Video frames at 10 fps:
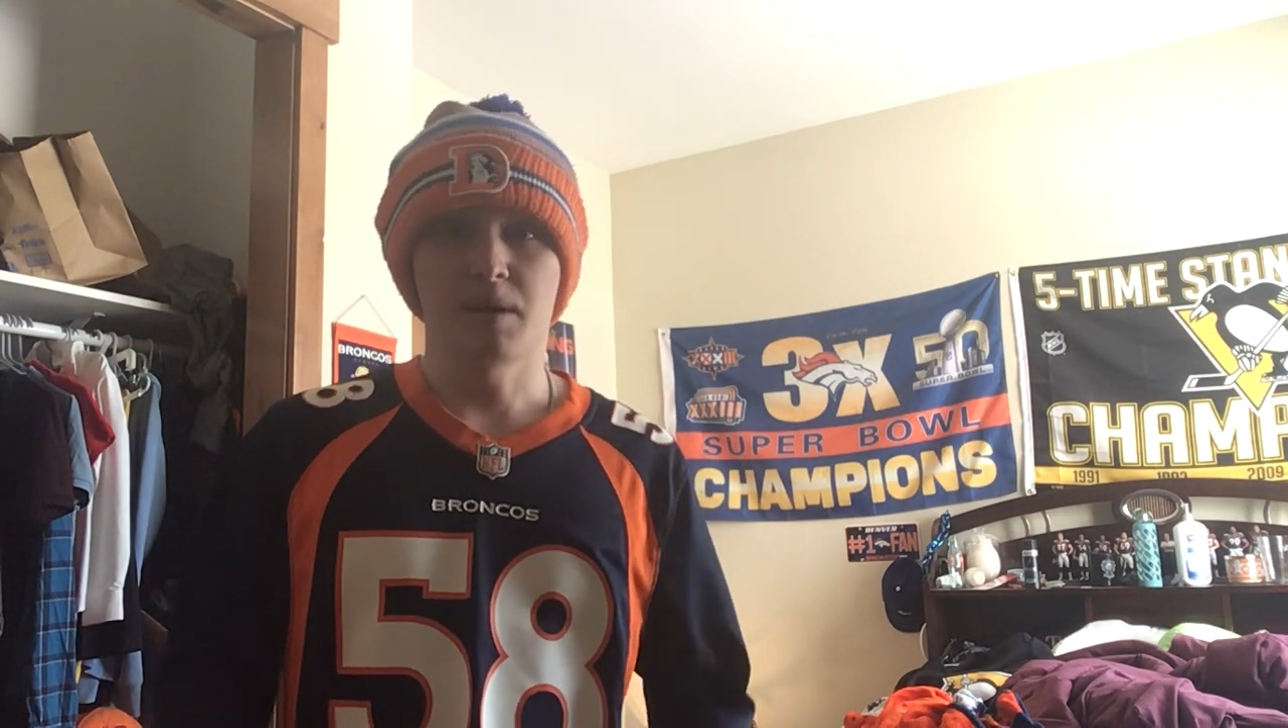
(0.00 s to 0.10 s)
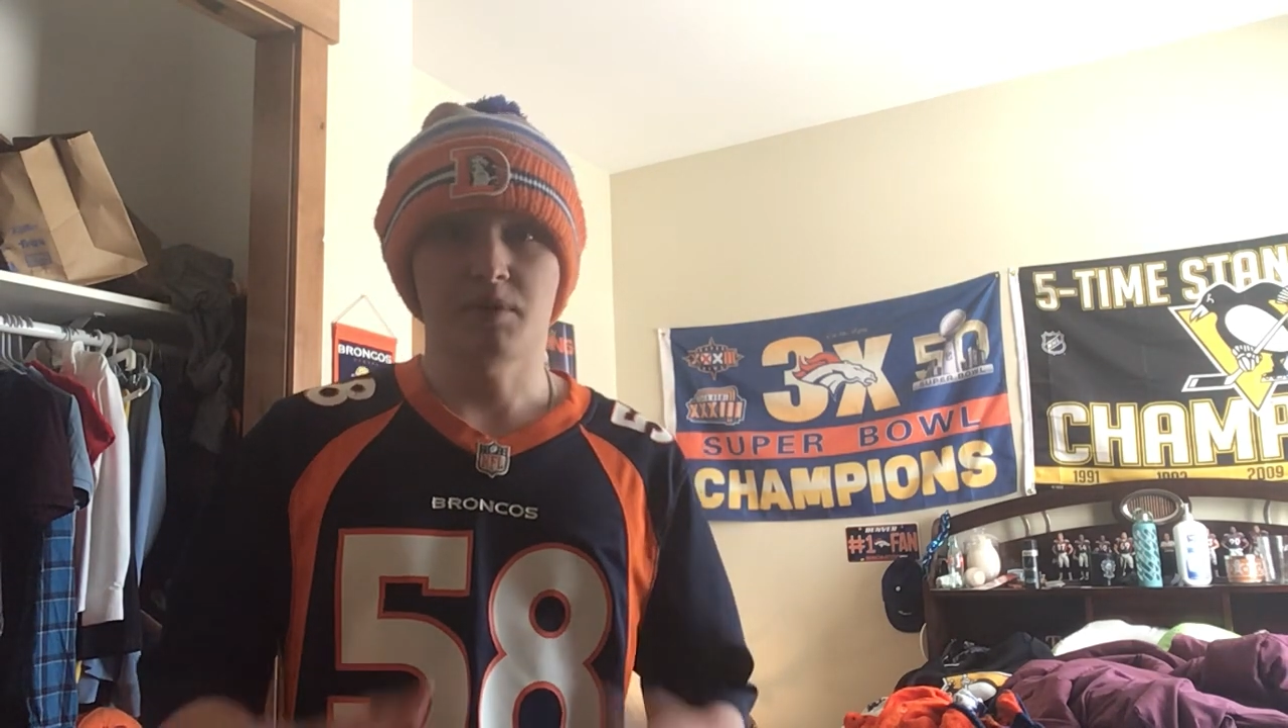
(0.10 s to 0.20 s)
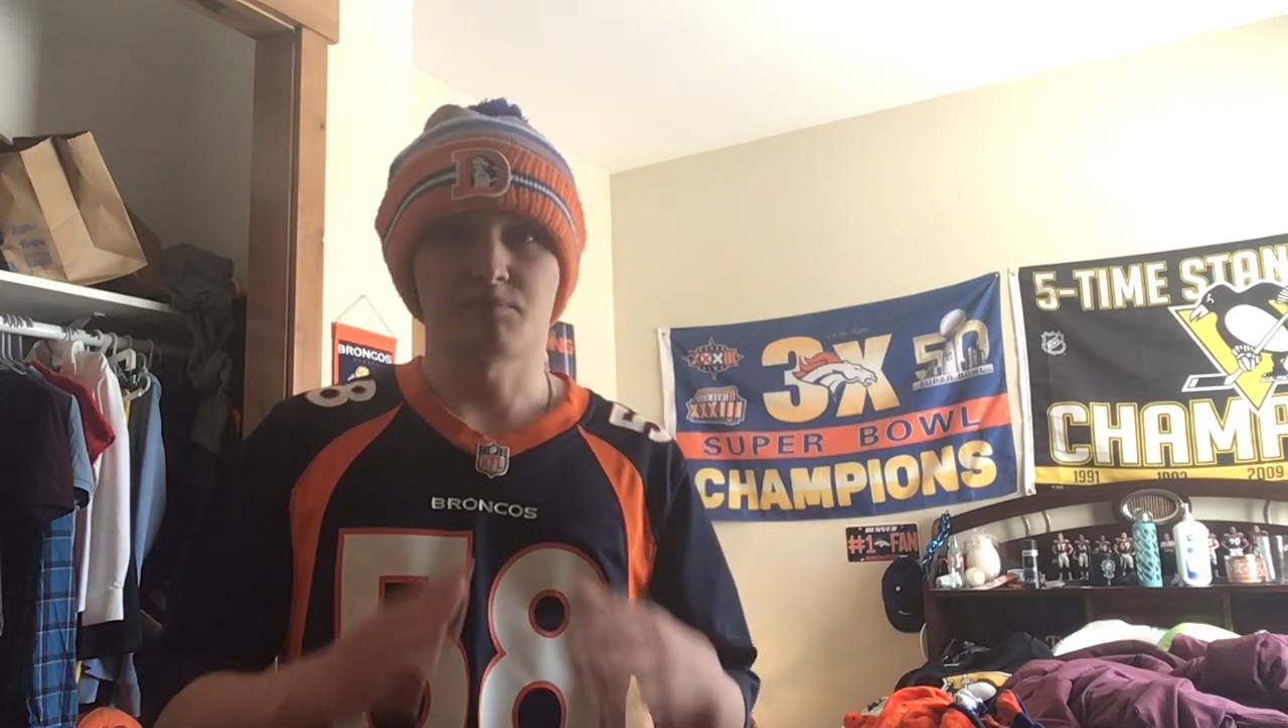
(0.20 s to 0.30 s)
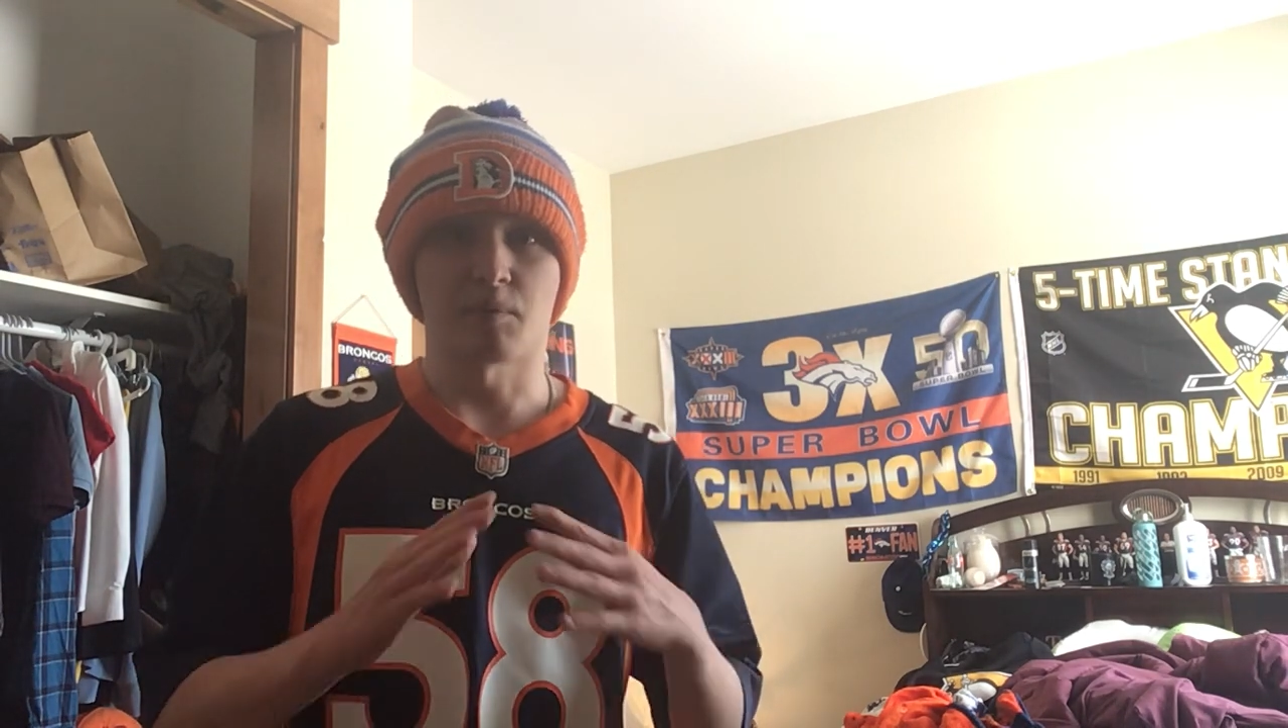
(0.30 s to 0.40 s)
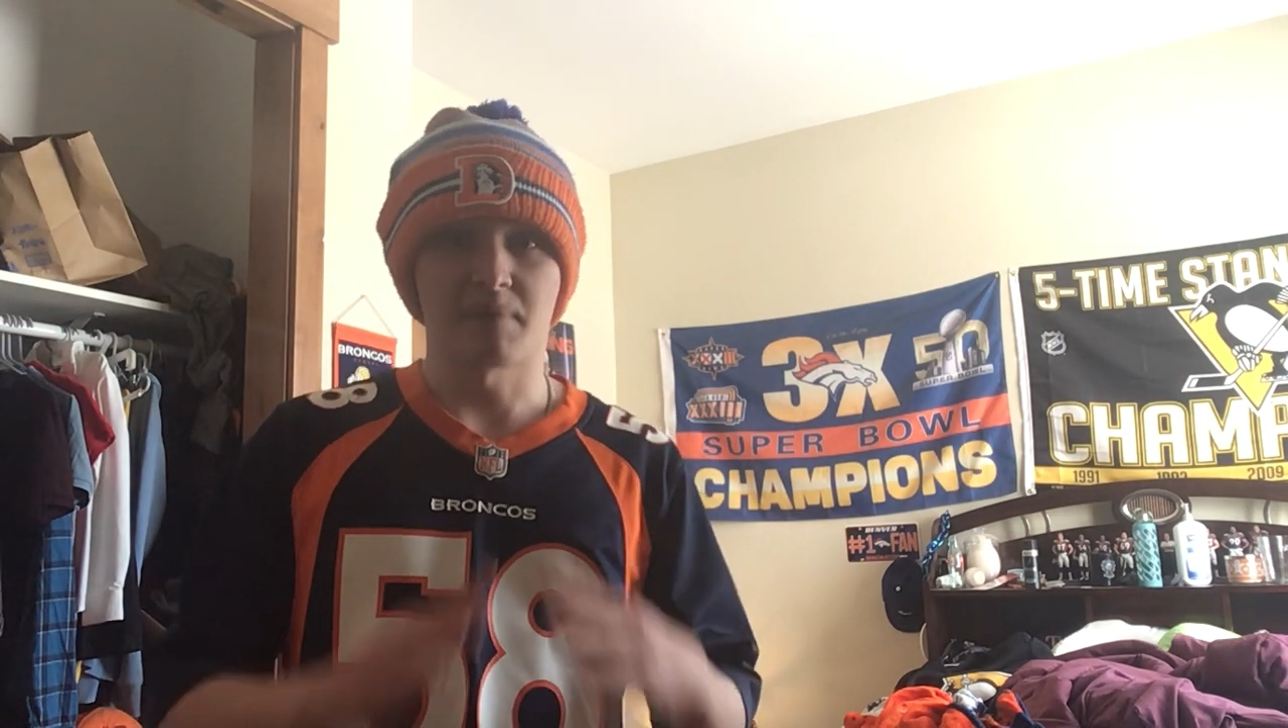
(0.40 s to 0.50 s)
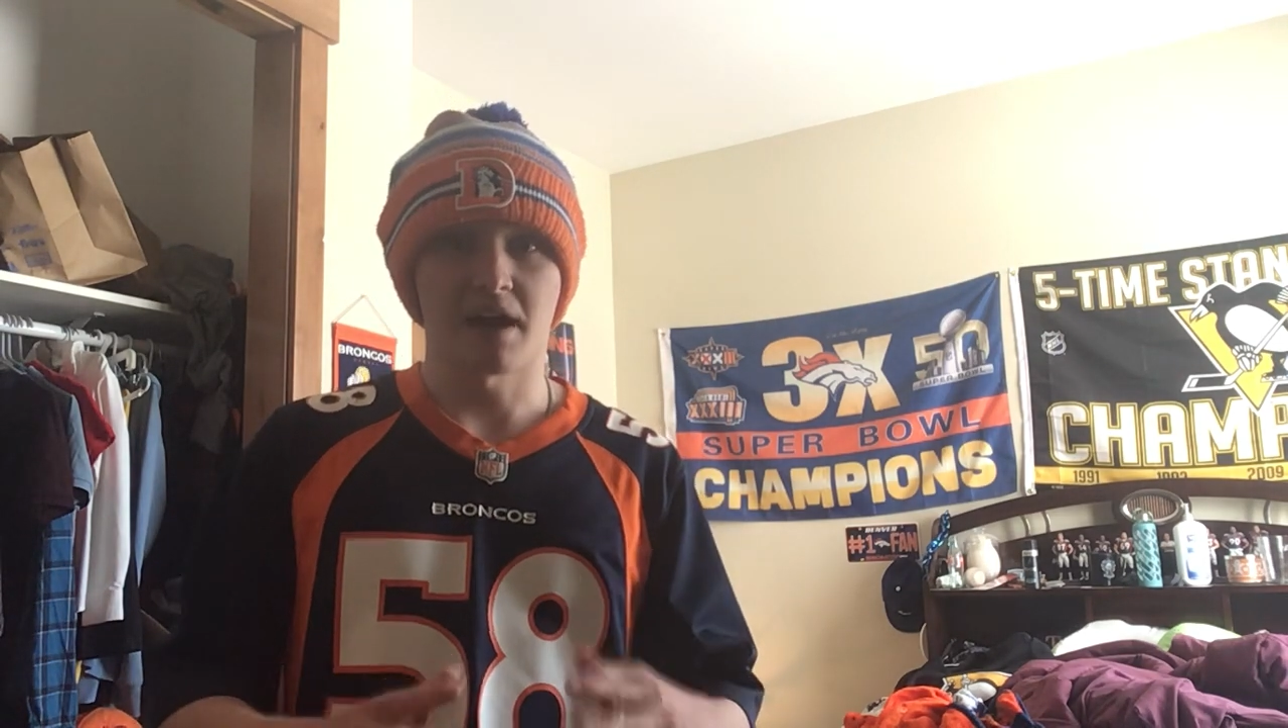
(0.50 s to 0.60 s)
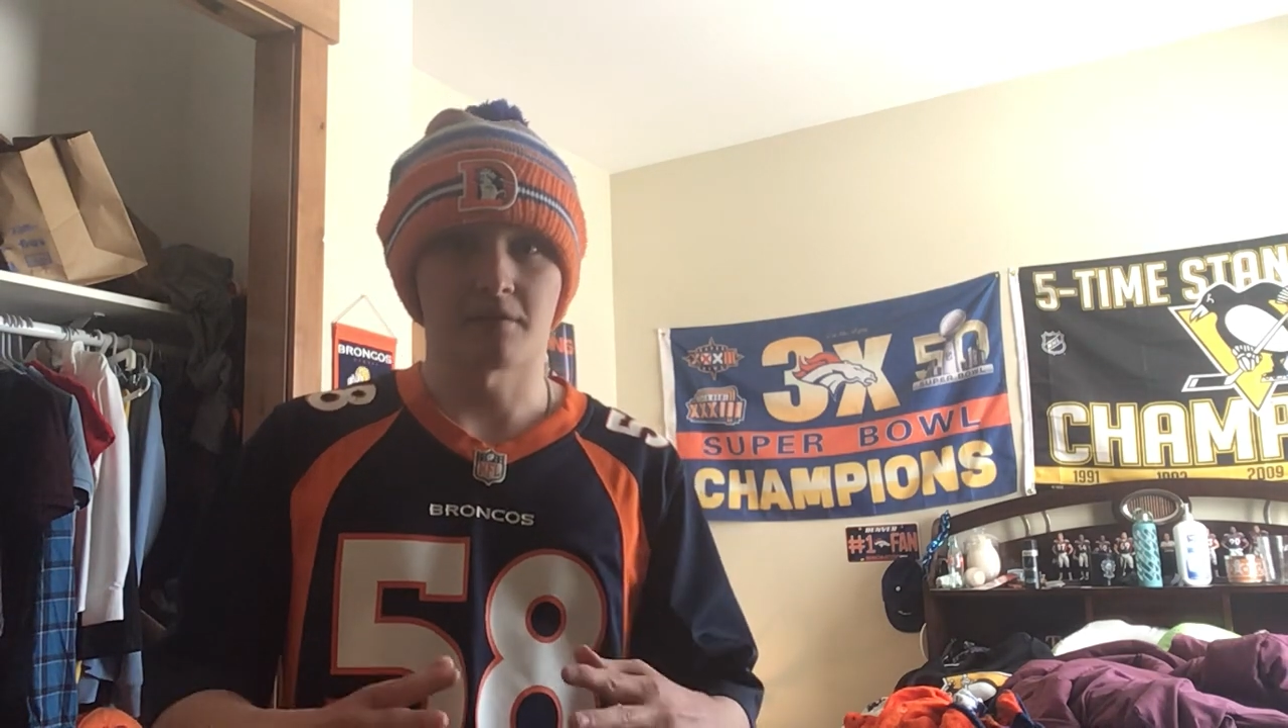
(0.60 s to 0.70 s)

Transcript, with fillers: much prepared